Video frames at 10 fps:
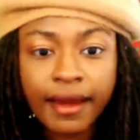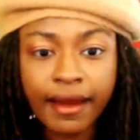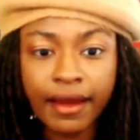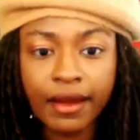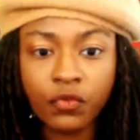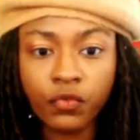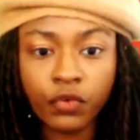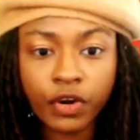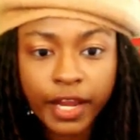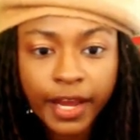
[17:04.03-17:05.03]

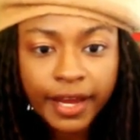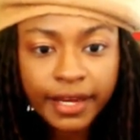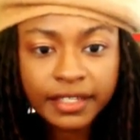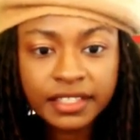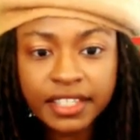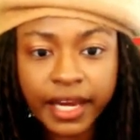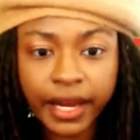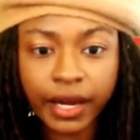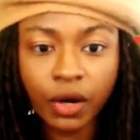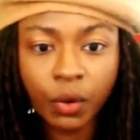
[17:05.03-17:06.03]
every
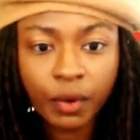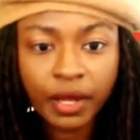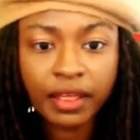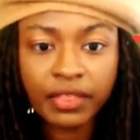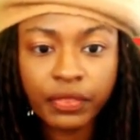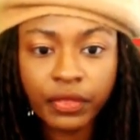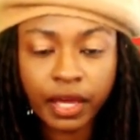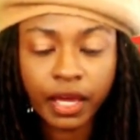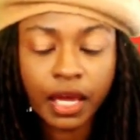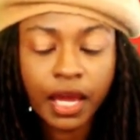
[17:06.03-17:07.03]
damn
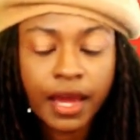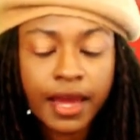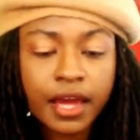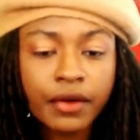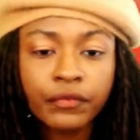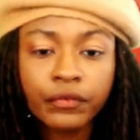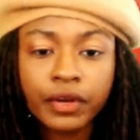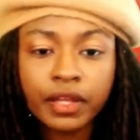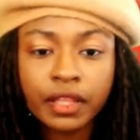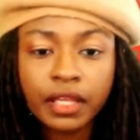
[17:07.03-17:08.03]
thing.
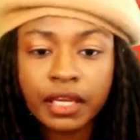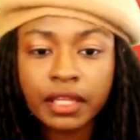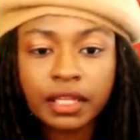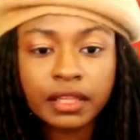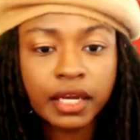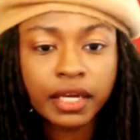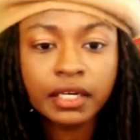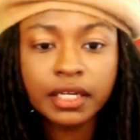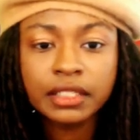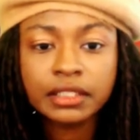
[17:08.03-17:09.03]
Everything that
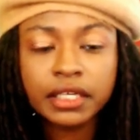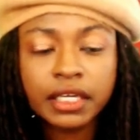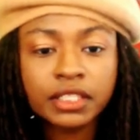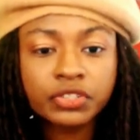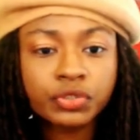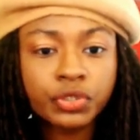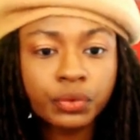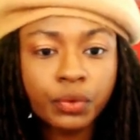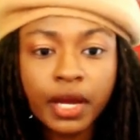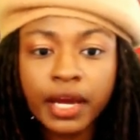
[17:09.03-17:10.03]
these kids
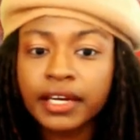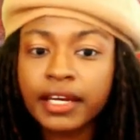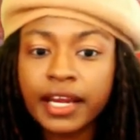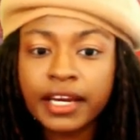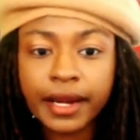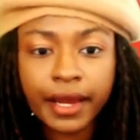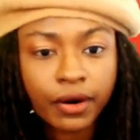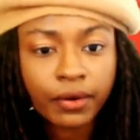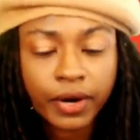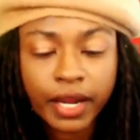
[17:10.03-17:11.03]
do, they
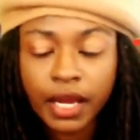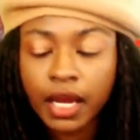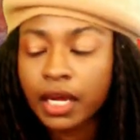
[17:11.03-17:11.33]
narrate.